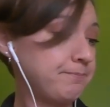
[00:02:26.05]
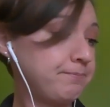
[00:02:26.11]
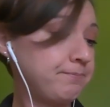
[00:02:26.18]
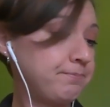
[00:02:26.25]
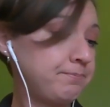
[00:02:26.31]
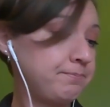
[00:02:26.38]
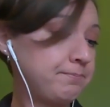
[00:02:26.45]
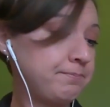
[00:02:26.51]

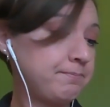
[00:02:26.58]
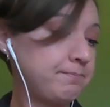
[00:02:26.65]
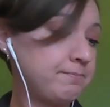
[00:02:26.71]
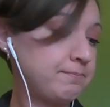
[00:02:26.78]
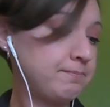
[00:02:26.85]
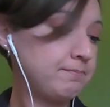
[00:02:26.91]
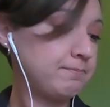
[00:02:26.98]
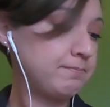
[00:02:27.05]

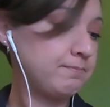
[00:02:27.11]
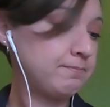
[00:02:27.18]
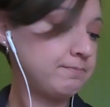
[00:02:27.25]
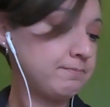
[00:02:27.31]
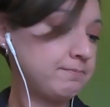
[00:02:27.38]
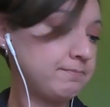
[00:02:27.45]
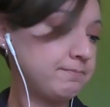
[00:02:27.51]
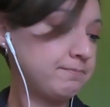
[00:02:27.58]

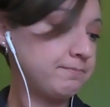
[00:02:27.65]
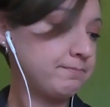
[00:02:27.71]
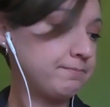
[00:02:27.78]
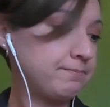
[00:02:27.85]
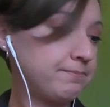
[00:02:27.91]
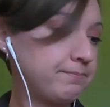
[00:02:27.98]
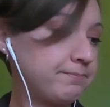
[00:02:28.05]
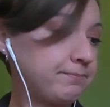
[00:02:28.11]

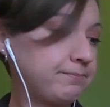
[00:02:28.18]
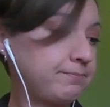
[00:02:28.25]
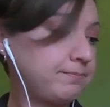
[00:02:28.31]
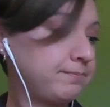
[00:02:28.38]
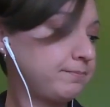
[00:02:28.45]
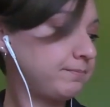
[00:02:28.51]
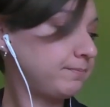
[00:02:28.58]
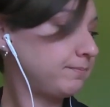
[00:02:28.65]

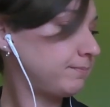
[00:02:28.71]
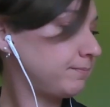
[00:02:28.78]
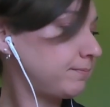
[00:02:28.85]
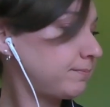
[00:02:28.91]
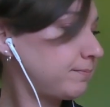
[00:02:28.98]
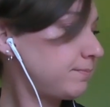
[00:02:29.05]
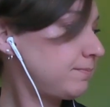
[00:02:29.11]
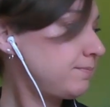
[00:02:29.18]

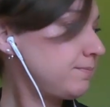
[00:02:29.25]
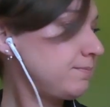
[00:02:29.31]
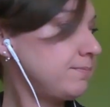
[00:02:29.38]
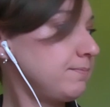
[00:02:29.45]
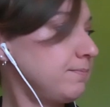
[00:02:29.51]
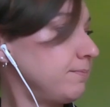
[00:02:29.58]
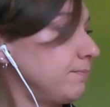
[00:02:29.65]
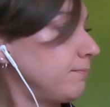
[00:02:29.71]

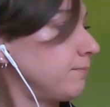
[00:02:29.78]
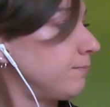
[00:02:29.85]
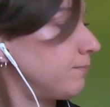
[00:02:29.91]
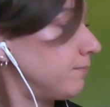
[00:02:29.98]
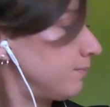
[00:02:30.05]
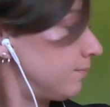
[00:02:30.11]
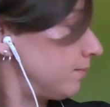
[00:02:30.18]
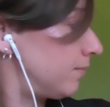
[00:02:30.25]

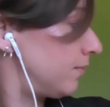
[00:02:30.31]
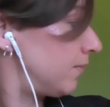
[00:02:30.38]
Nobody speaks.